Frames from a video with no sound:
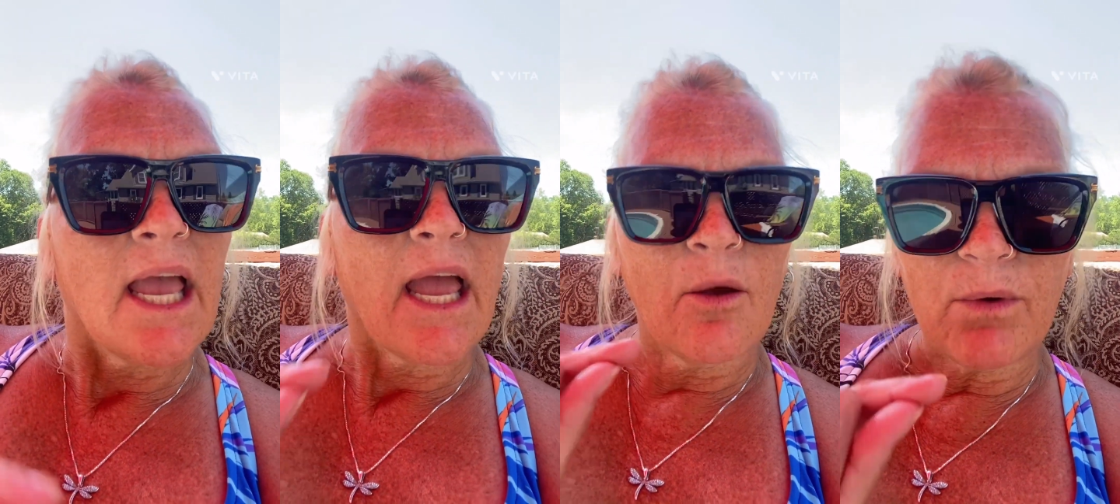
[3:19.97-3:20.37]

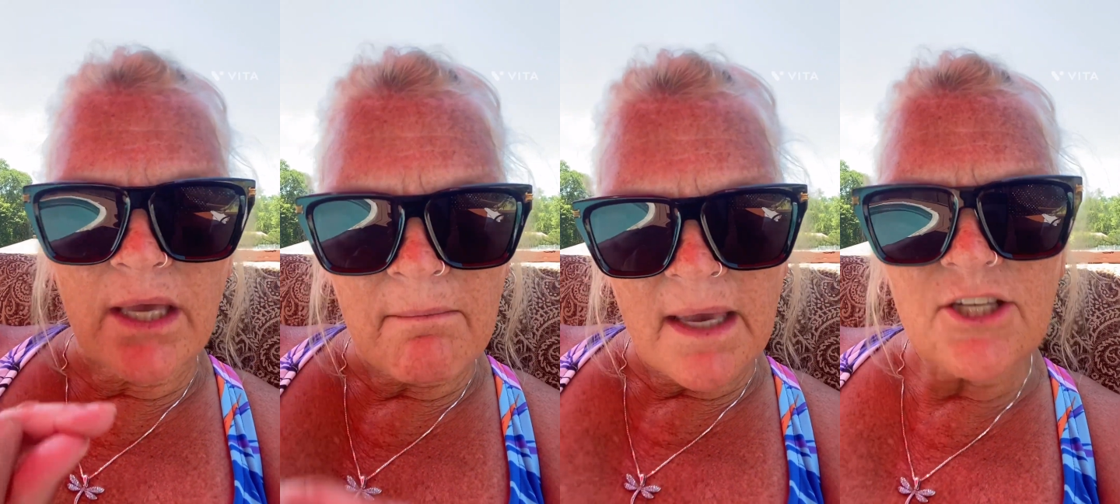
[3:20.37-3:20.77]
And we
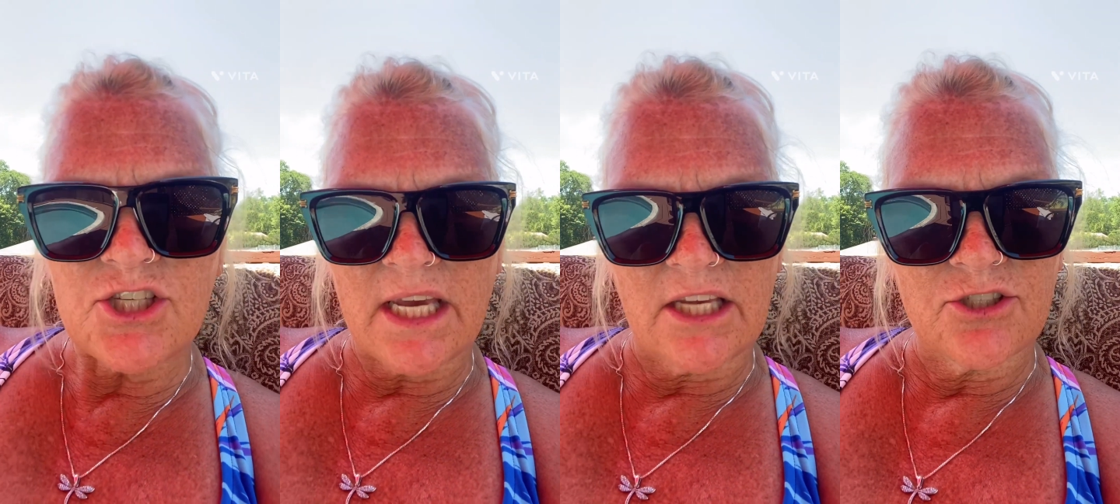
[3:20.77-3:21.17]
can make
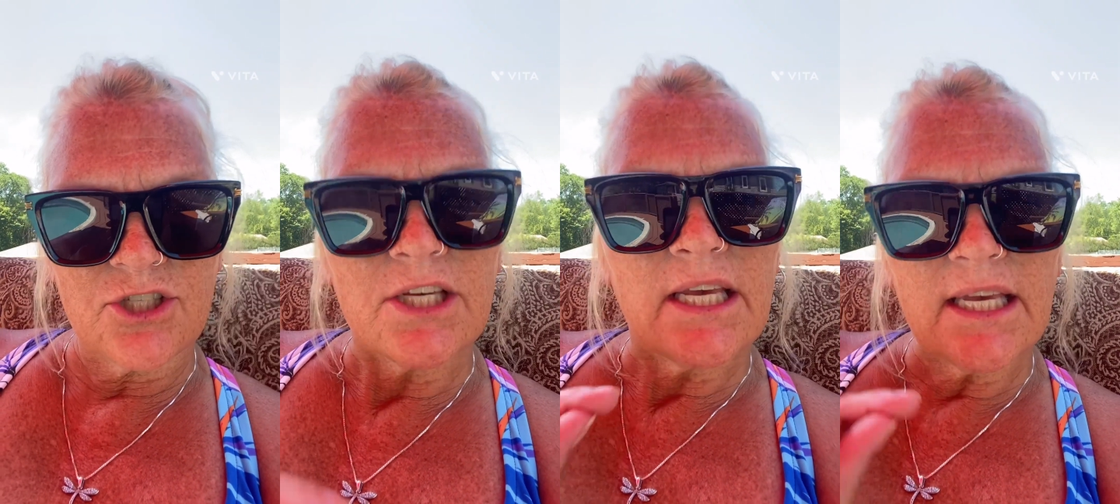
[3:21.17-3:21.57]
change
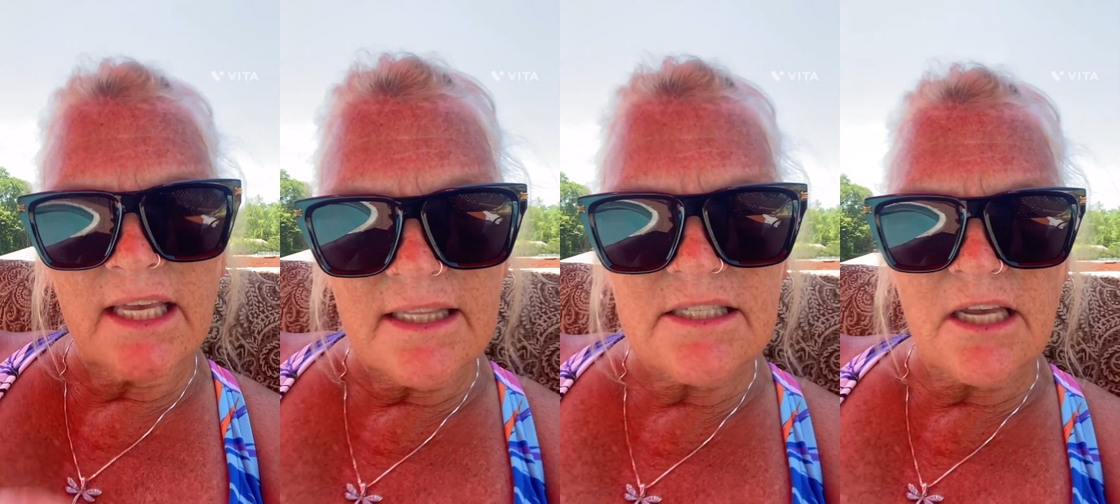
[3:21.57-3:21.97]

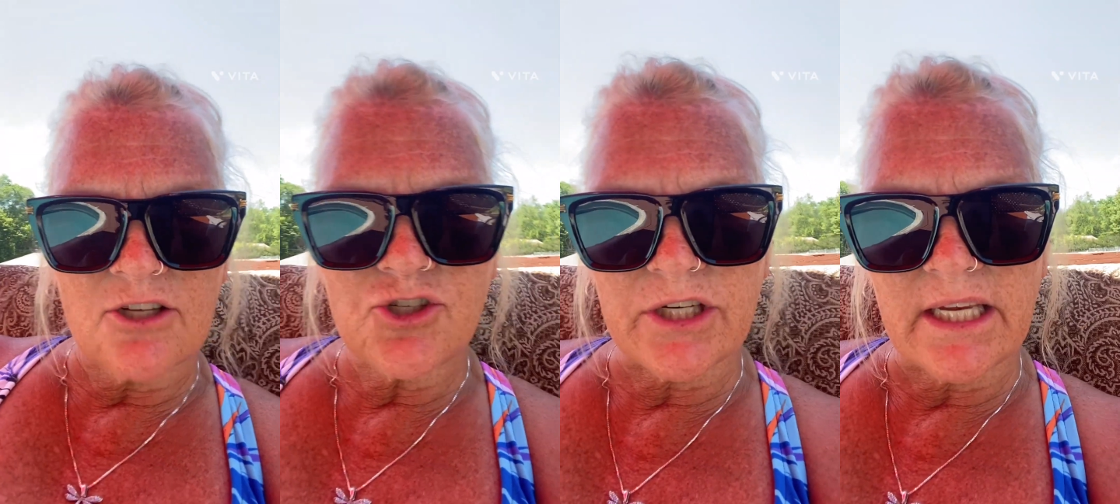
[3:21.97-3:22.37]
in this
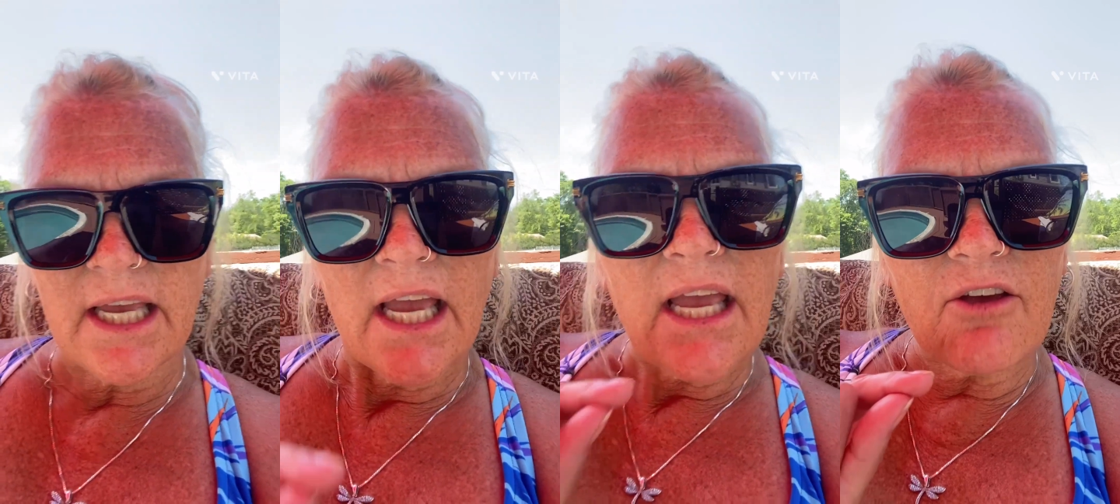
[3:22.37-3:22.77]
country
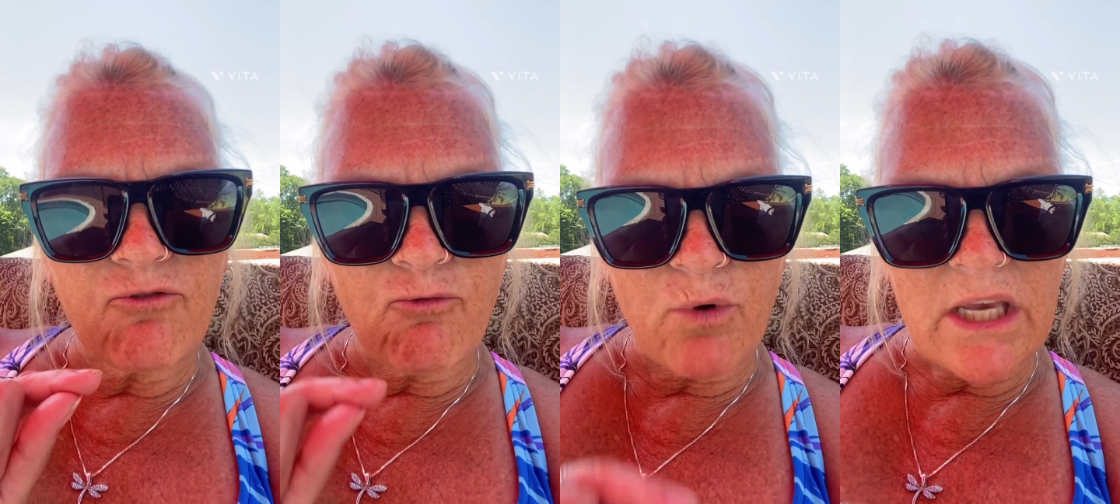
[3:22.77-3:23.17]

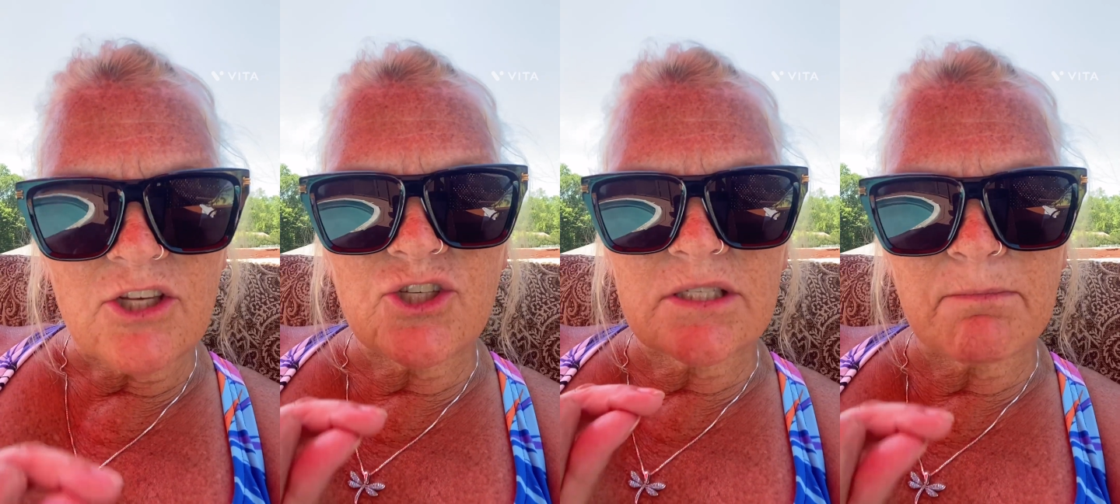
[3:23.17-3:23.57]
if we
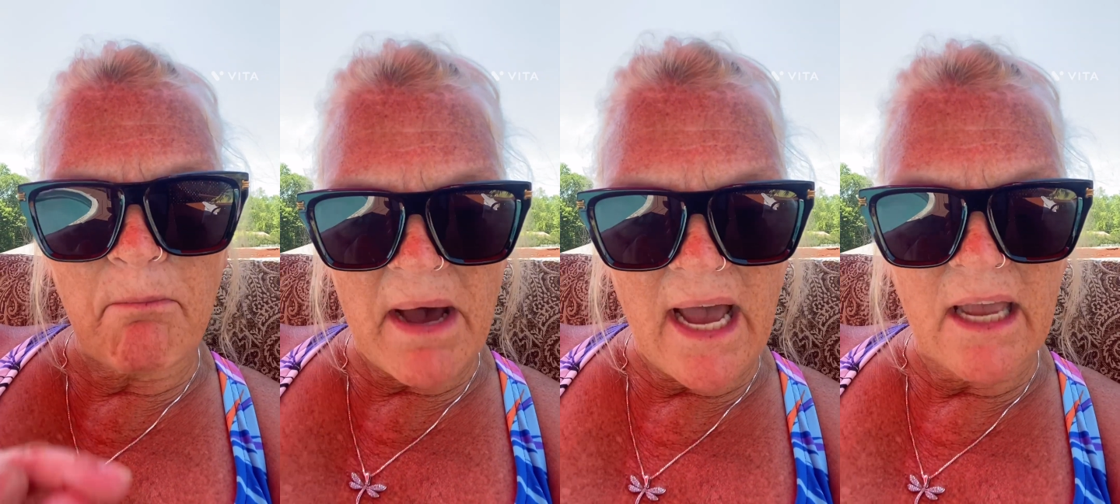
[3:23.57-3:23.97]
just
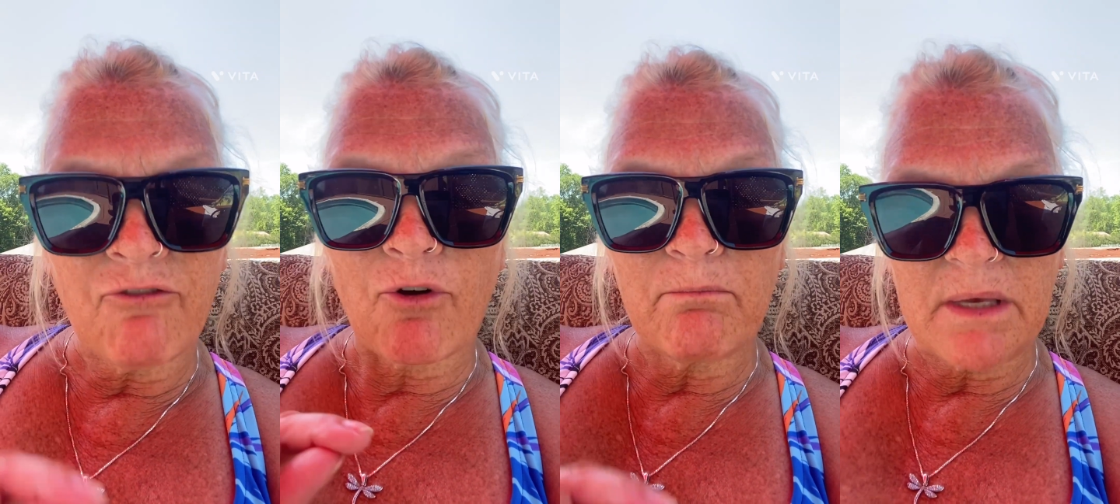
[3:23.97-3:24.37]
buy
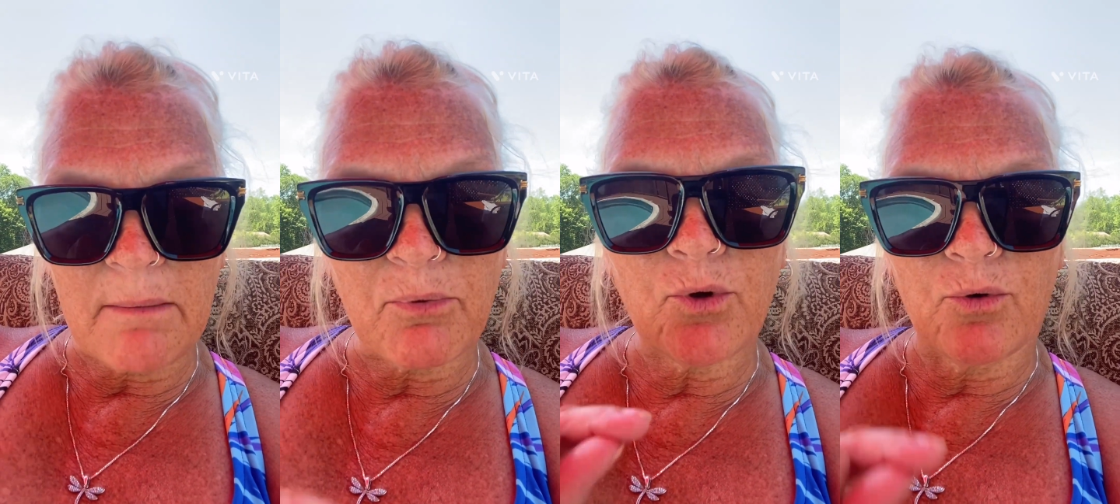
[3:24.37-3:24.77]
from
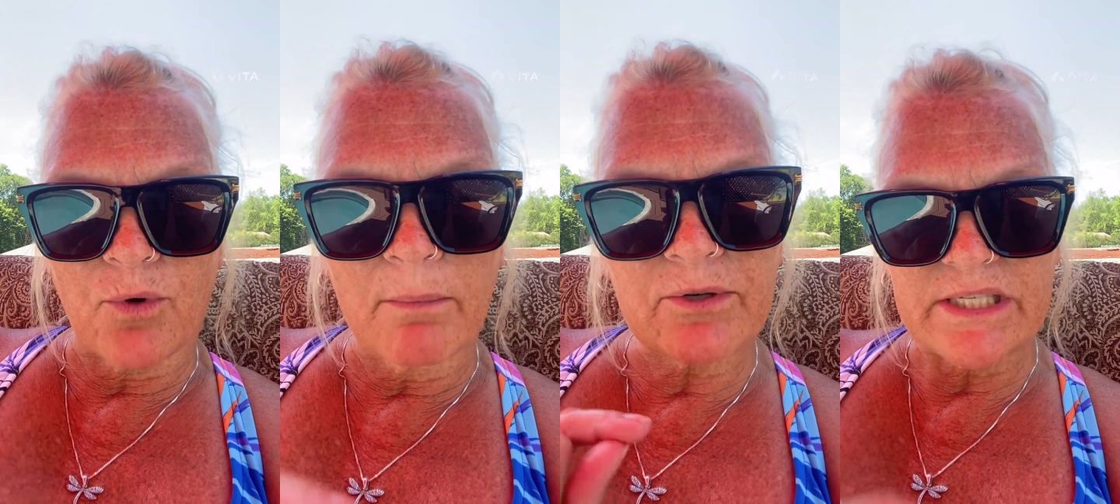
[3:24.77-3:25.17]
people who
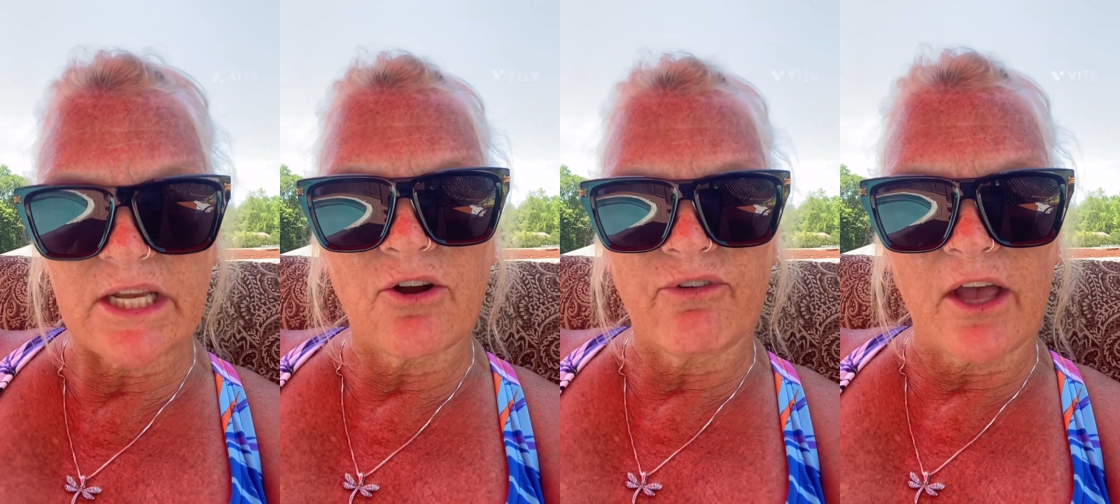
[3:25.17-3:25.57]

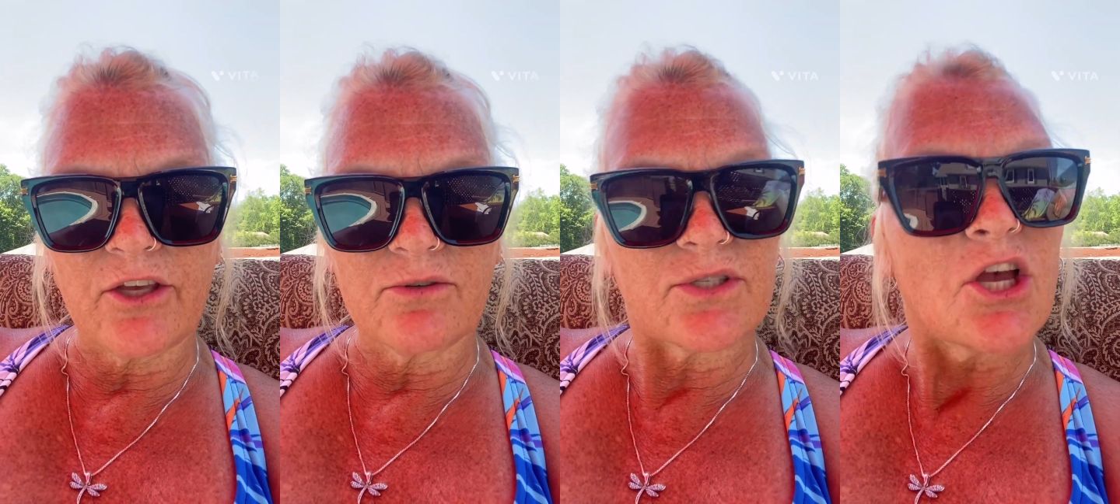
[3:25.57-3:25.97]
represent our values.